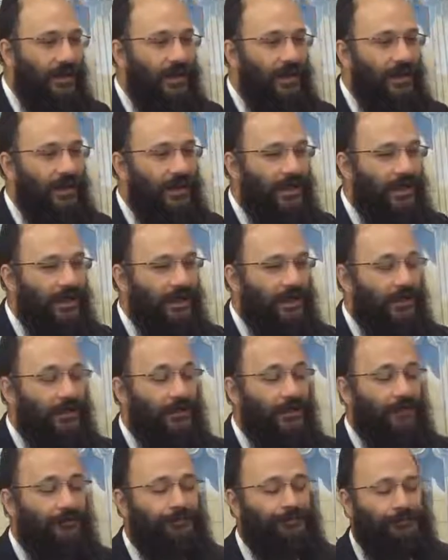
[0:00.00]

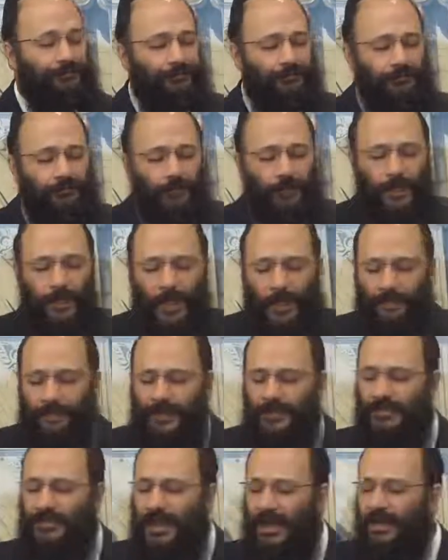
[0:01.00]
she'en
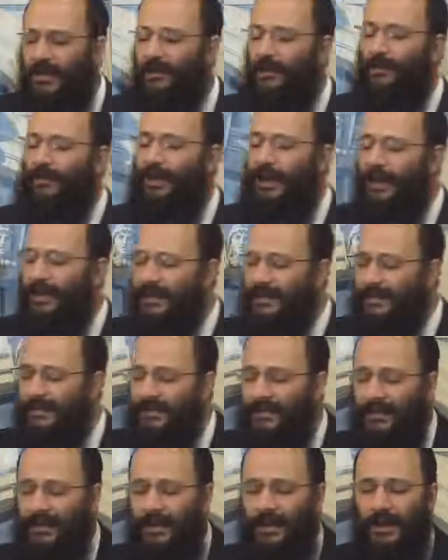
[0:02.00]
lo
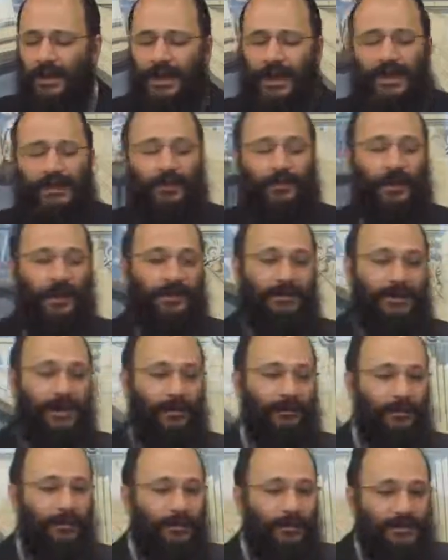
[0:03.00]
bayit, en lo
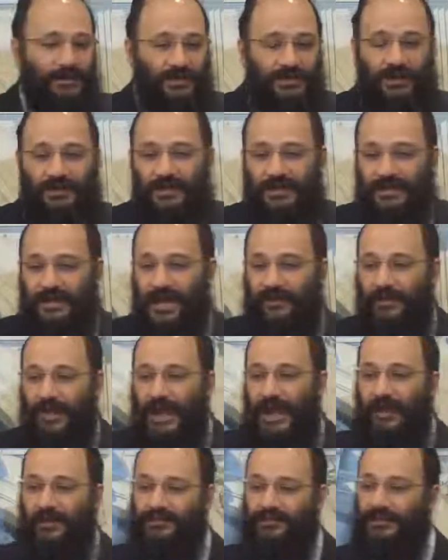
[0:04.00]
adam. A person that doesn't have a
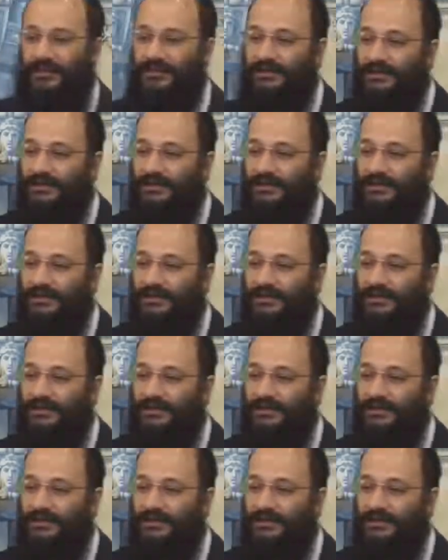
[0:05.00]
house